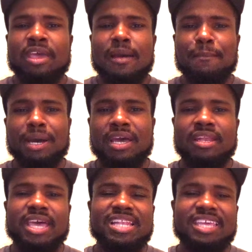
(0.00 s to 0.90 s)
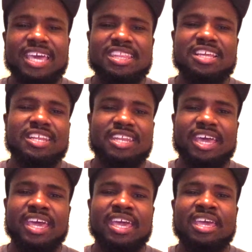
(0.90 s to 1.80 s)
But at the end of the
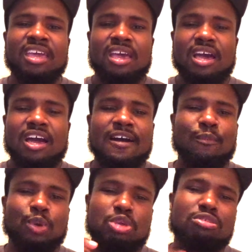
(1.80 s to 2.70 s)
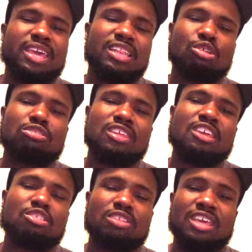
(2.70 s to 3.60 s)
day, when you take those
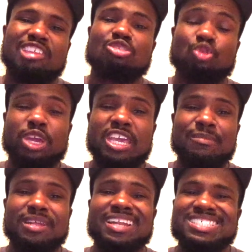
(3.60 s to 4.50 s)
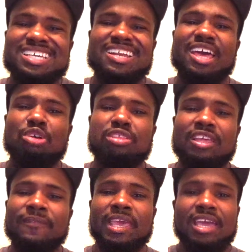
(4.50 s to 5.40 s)
things to the extreme, then that's unhealthy.